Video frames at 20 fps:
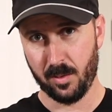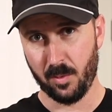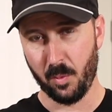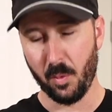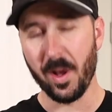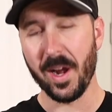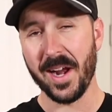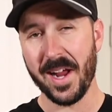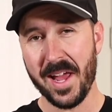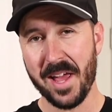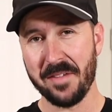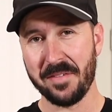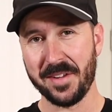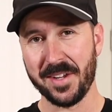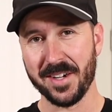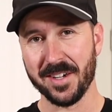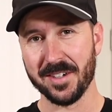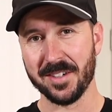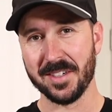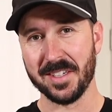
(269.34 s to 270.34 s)
What I have
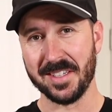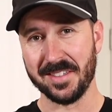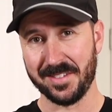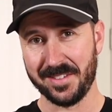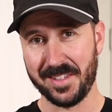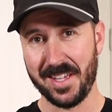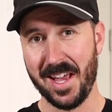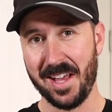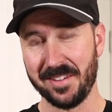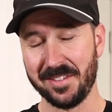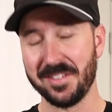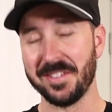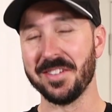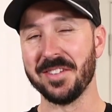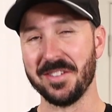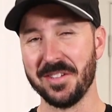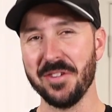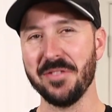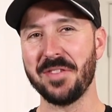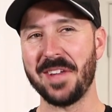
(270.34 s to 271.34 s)
here is, yes,
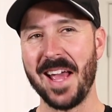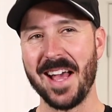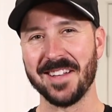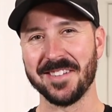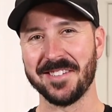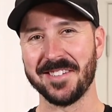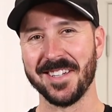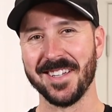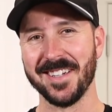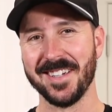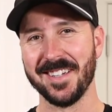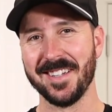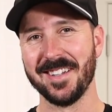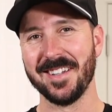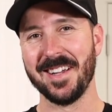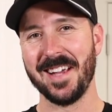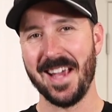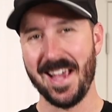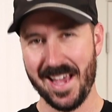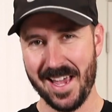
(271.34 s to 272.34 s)
you've guessed it,
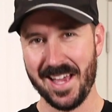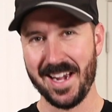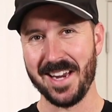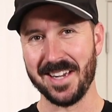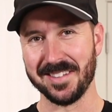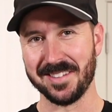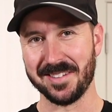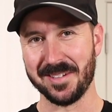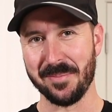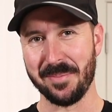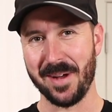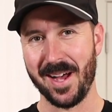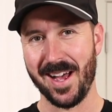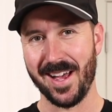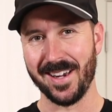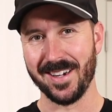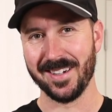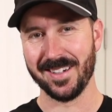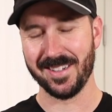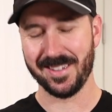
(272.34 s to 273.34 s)
an
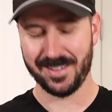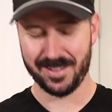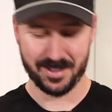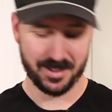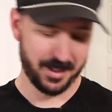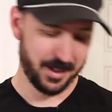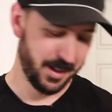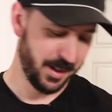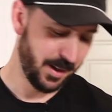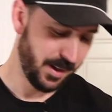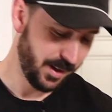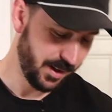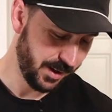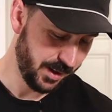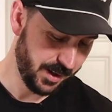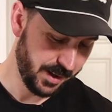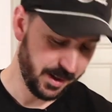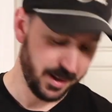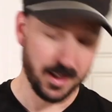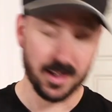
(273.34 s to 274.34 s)
Instapot.
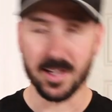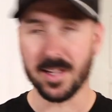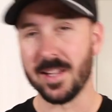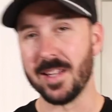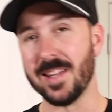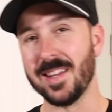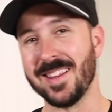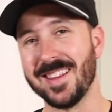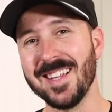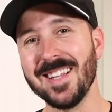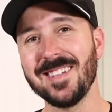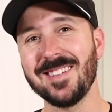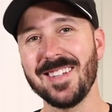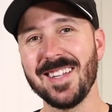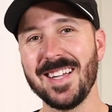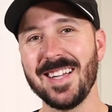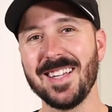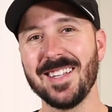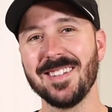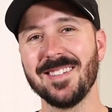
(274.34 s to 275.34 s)
This
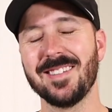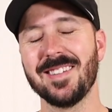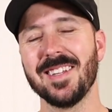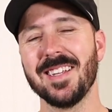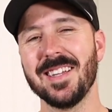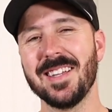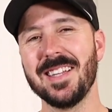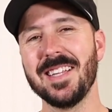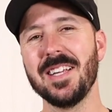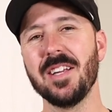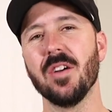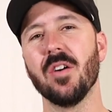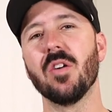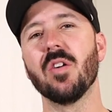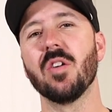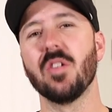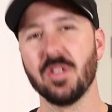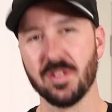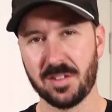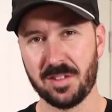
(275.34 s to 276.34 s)
is the
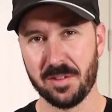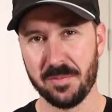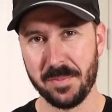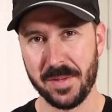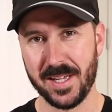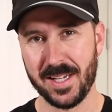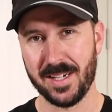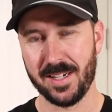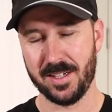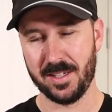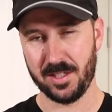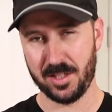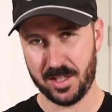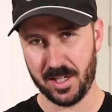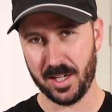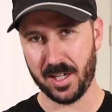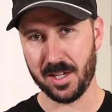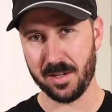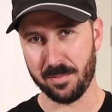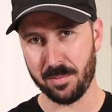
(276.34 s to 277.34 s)
ultimate
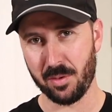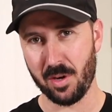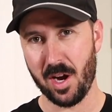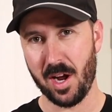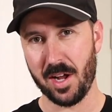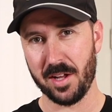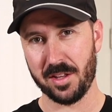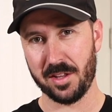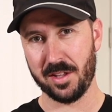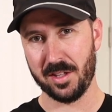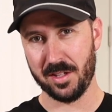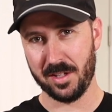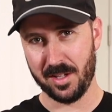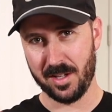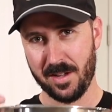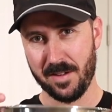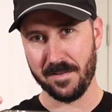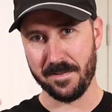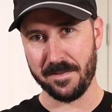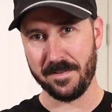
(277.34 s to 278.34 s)
chicken broth
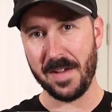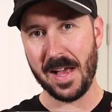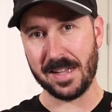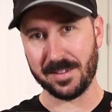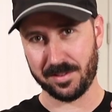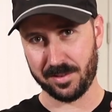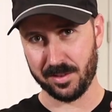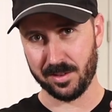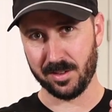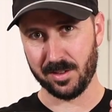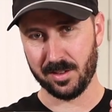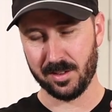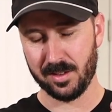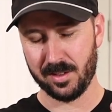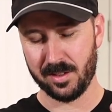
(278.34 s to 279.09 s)
vessel.